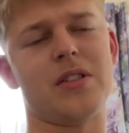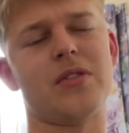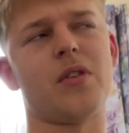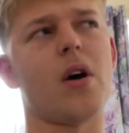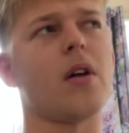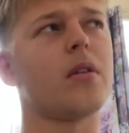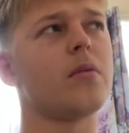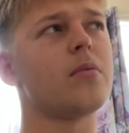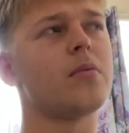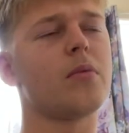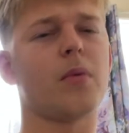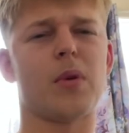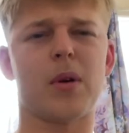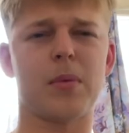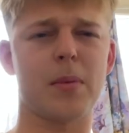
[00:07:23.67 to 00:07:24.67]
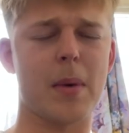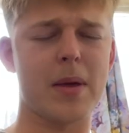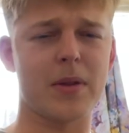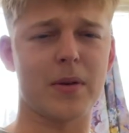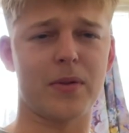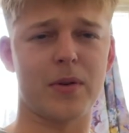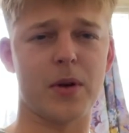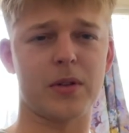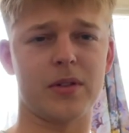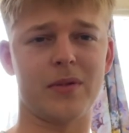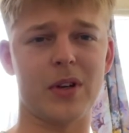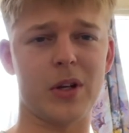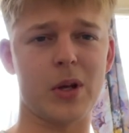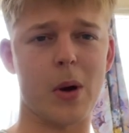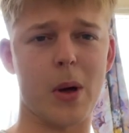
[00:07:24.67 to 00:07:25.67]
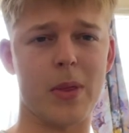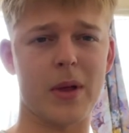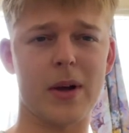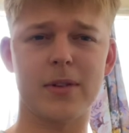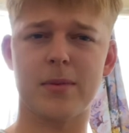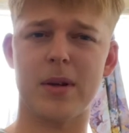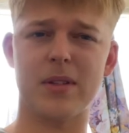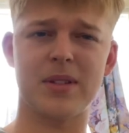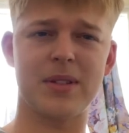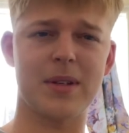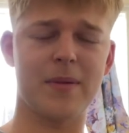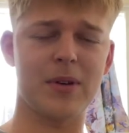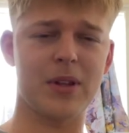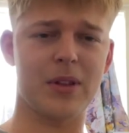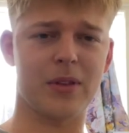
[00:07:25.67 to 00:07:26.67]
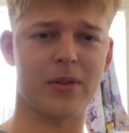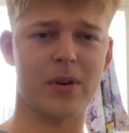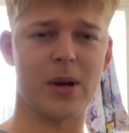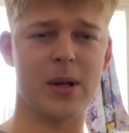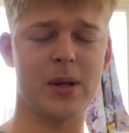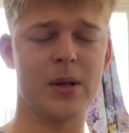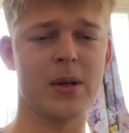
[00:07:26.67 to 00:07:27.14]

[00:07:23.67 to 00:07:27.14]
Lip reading: So I don't, when I made the first video, I think I was about 73.